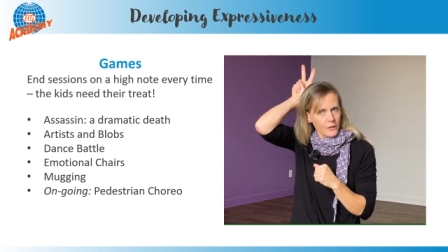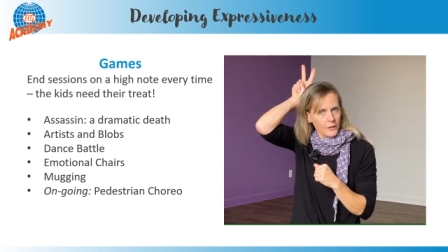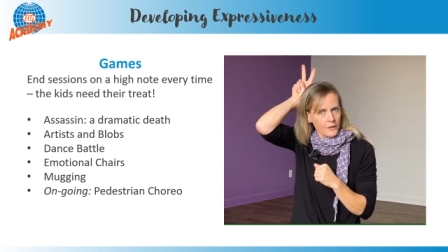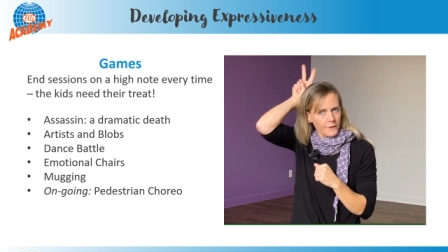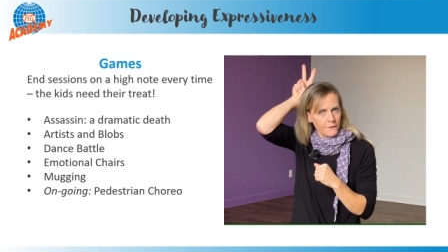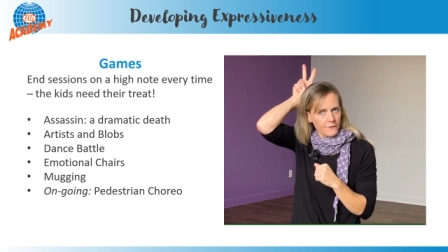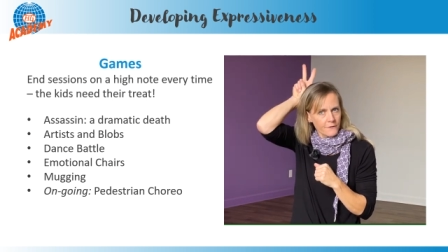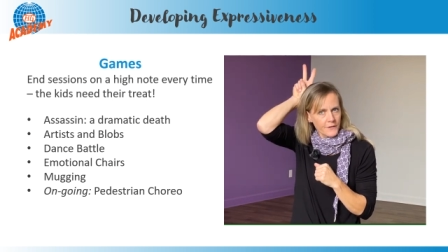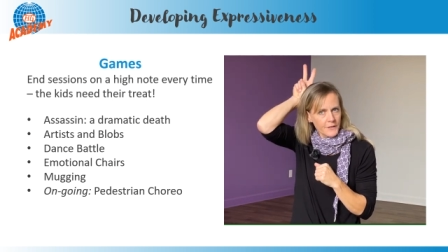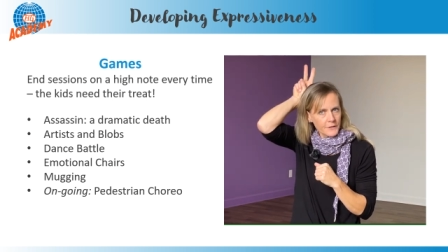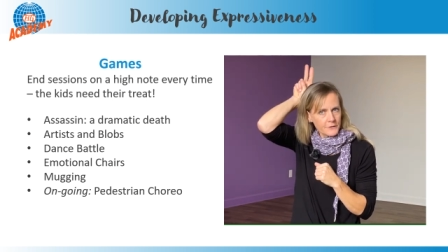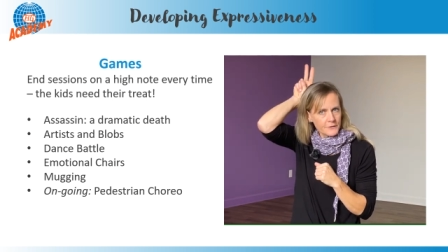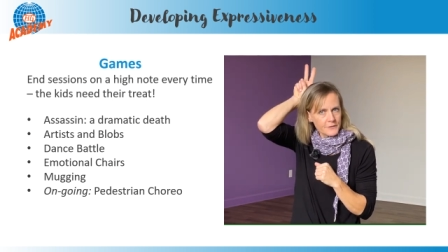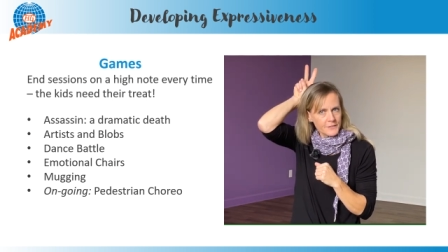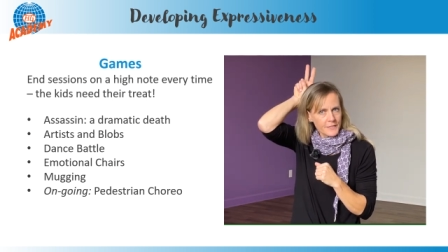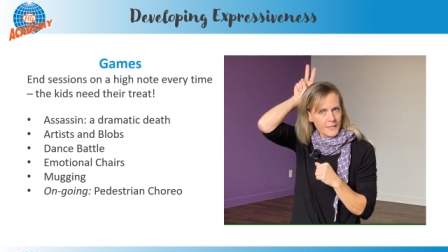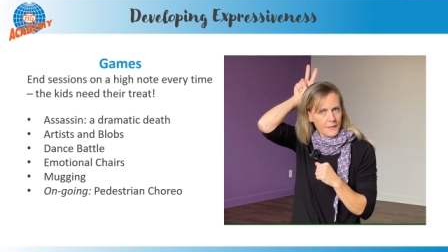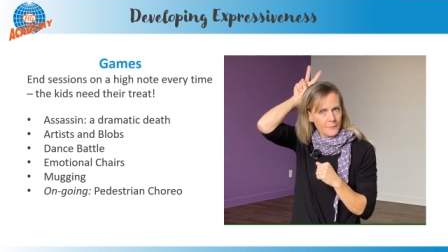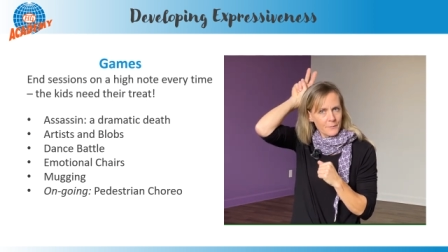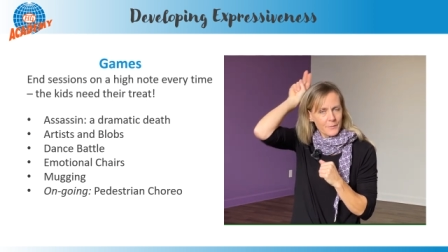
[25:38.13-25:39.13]
fingers
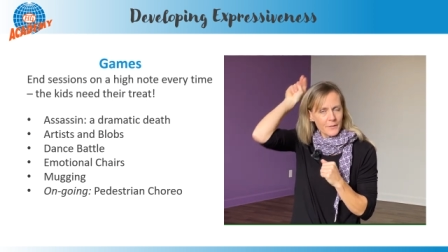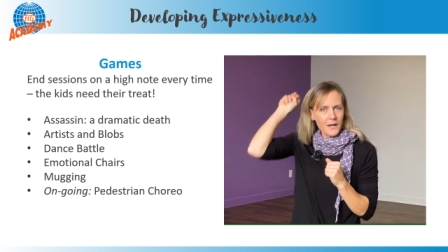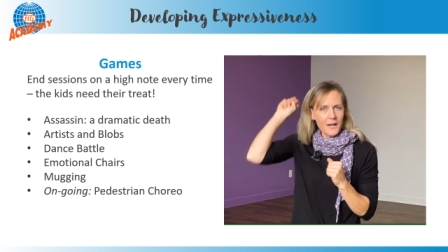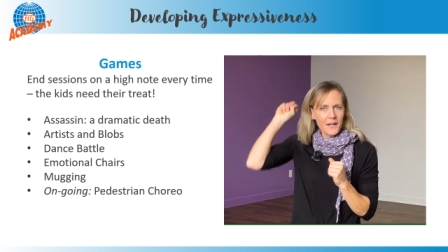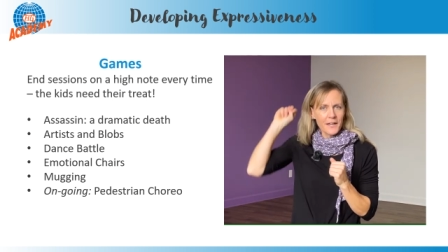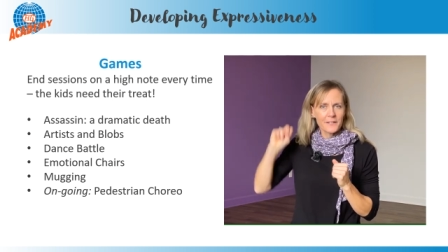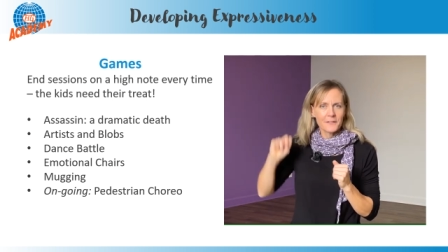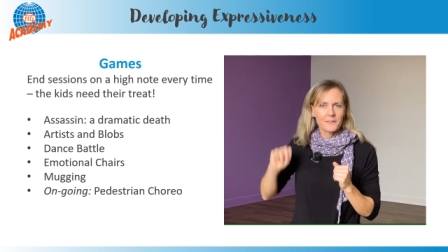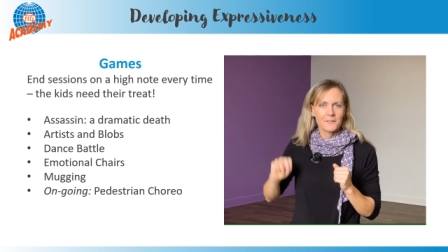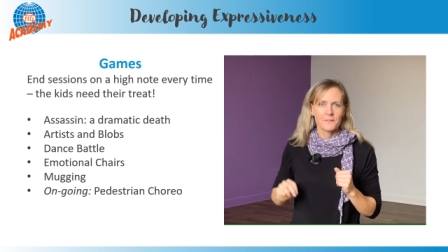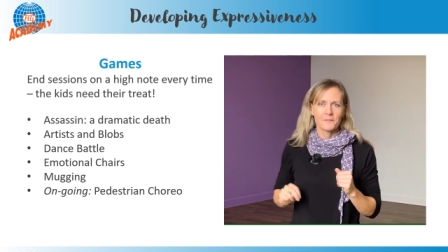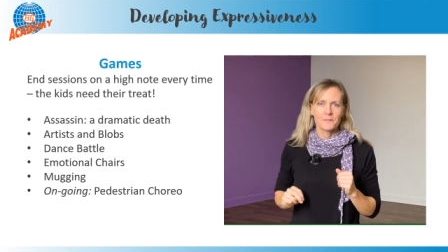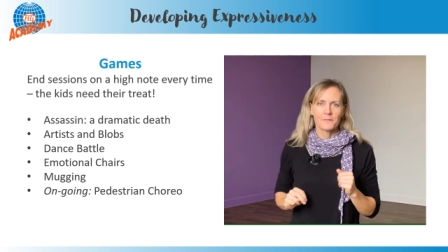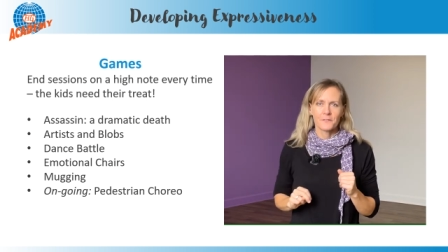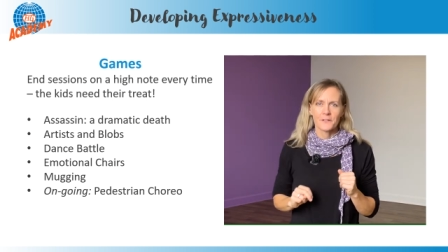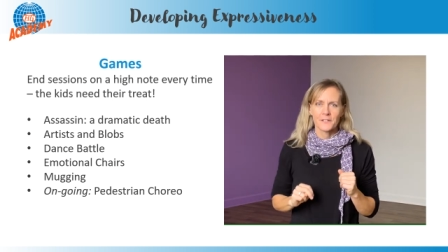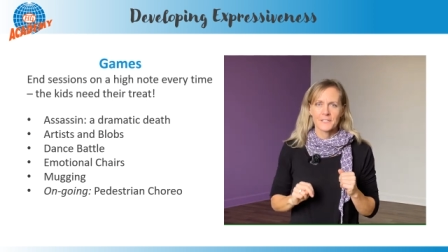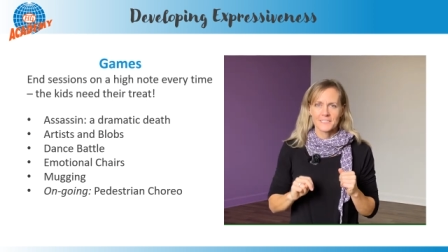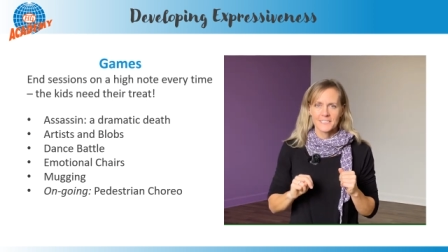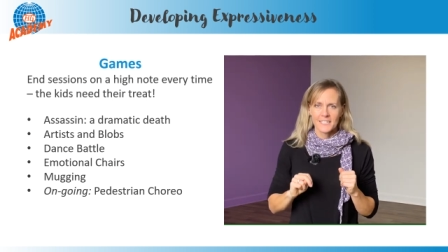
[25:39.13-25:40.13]
up behind their
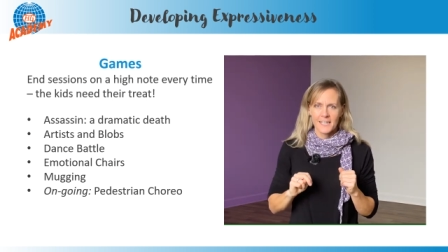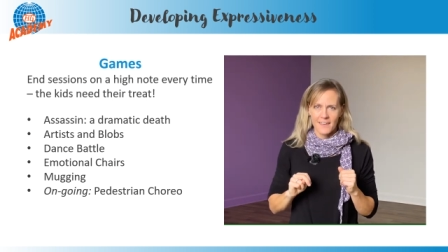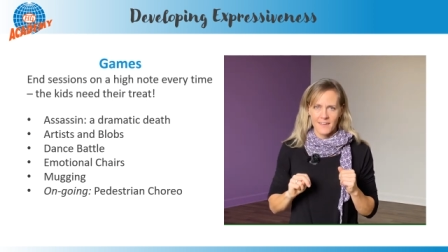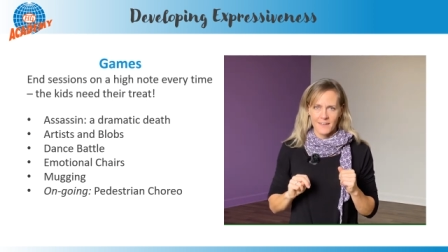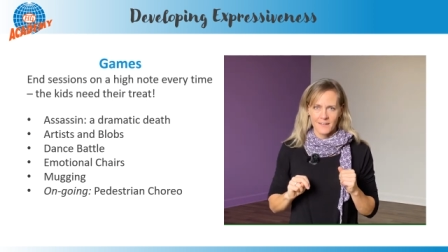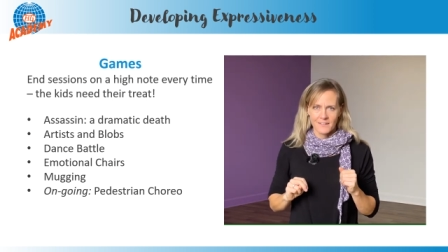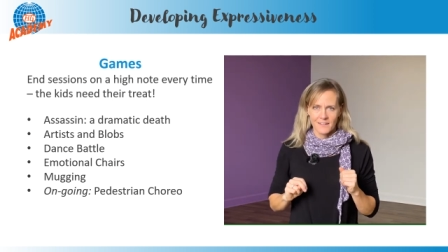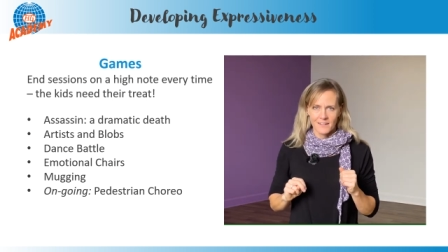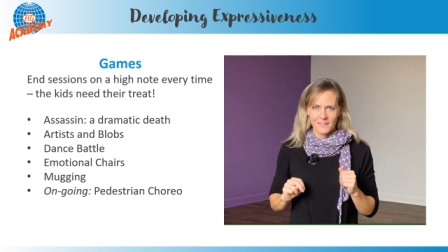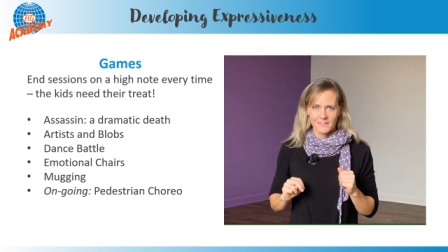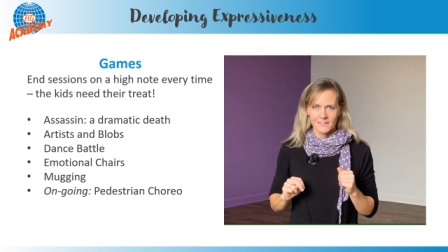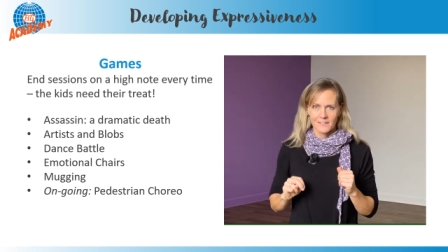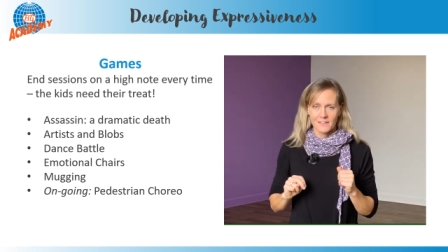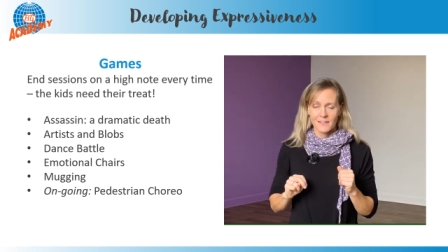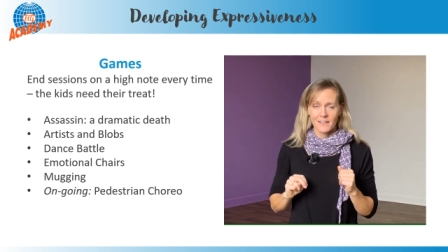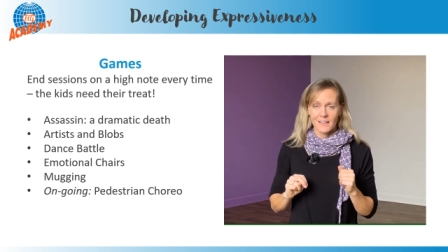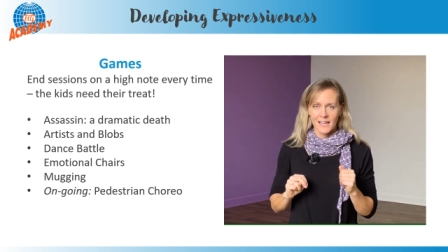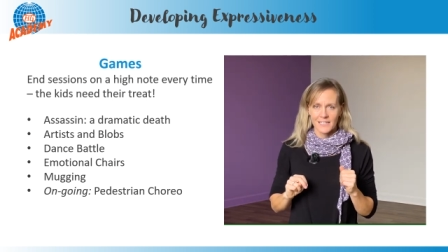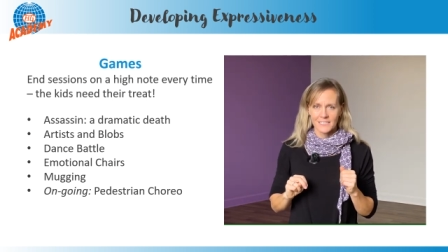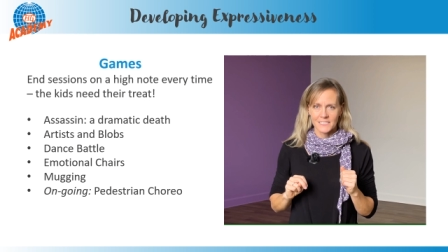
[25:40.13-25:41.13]
friend's head in a
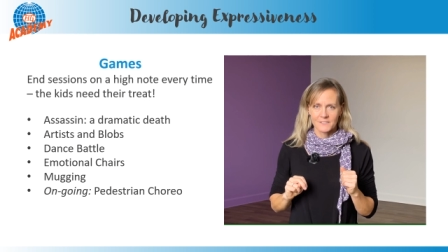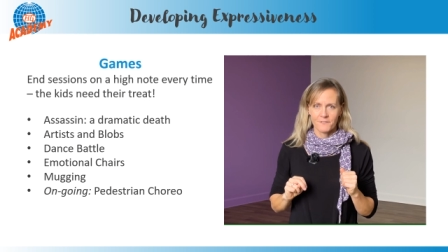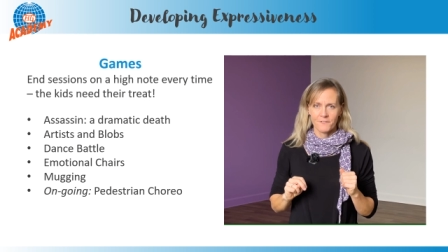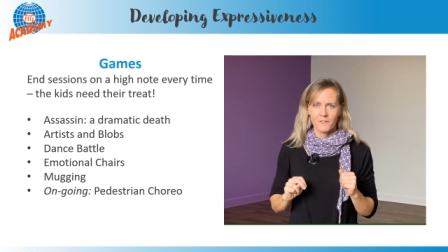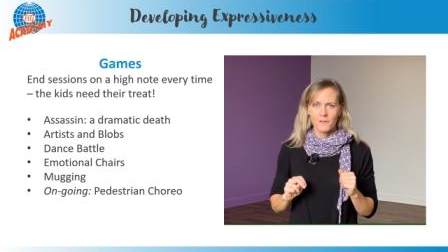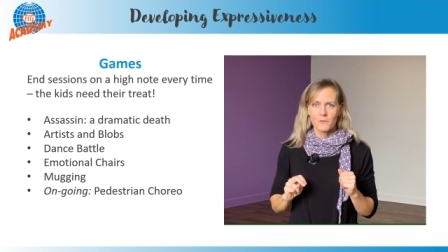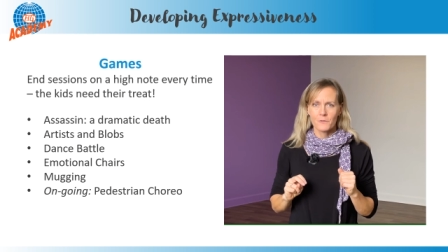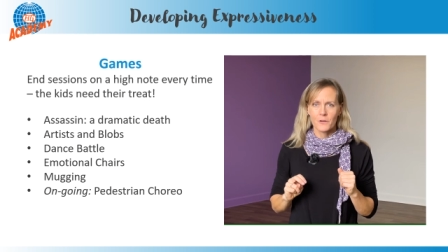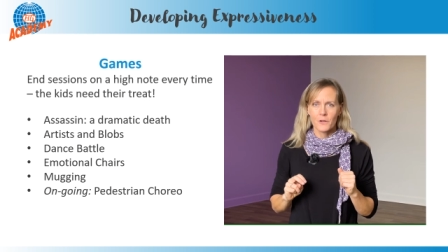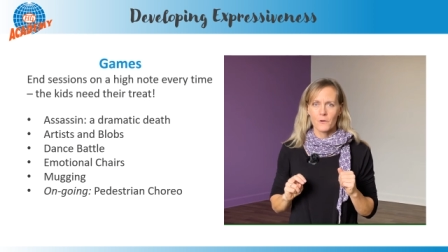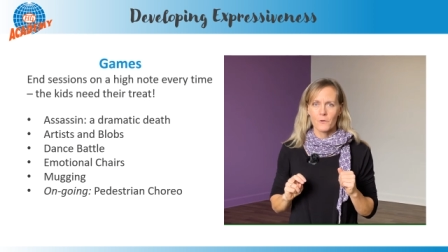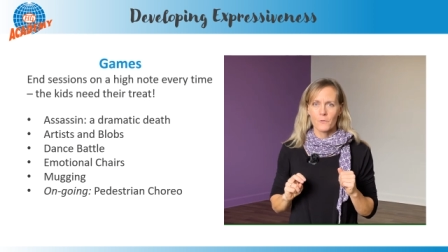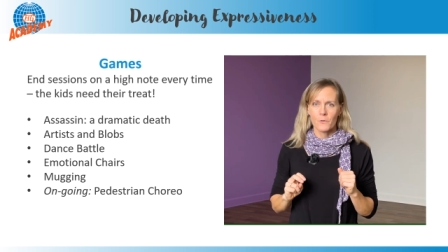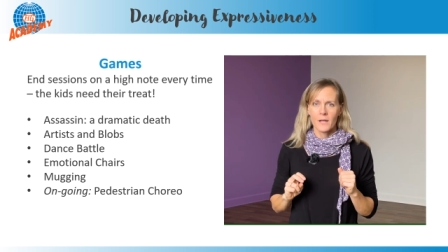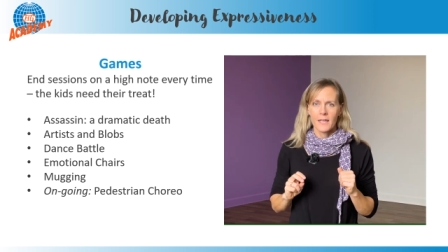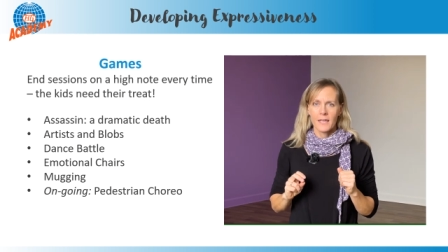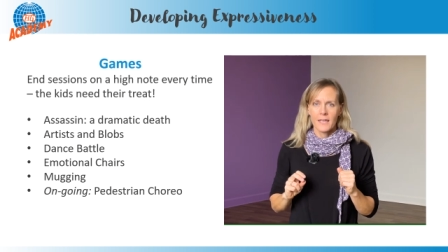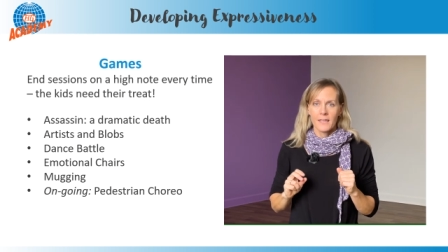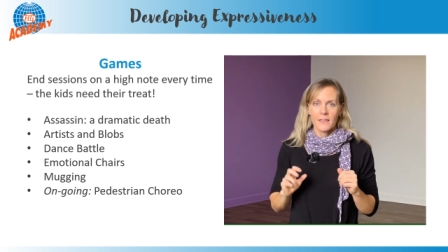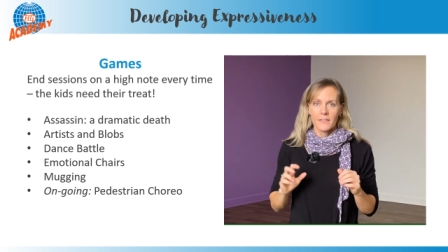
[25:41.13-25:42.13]
class photo,
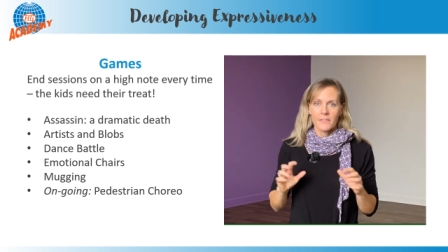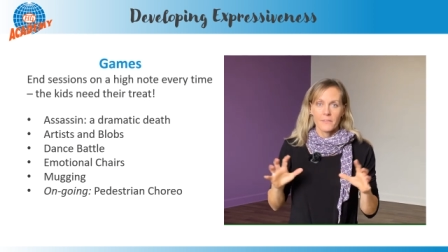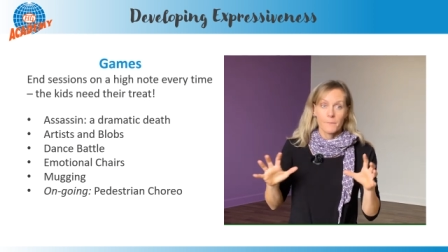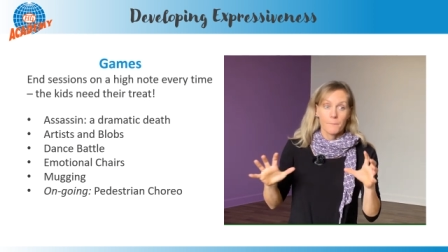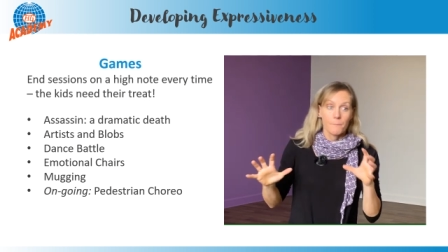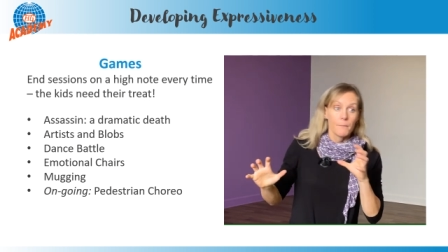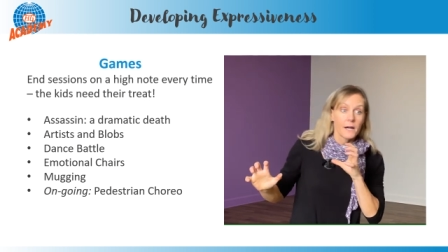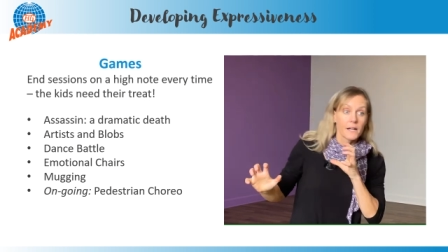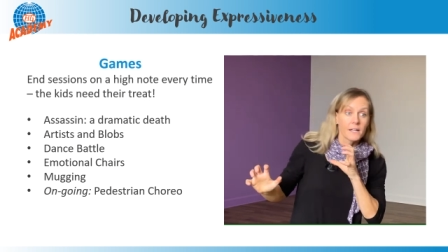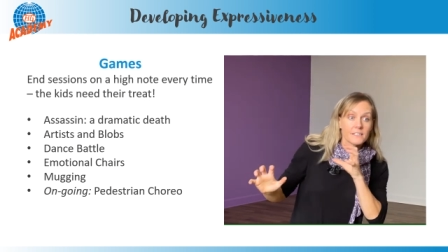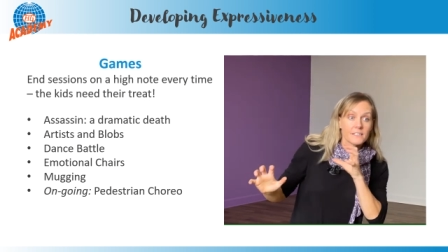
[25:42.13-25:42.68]
the mug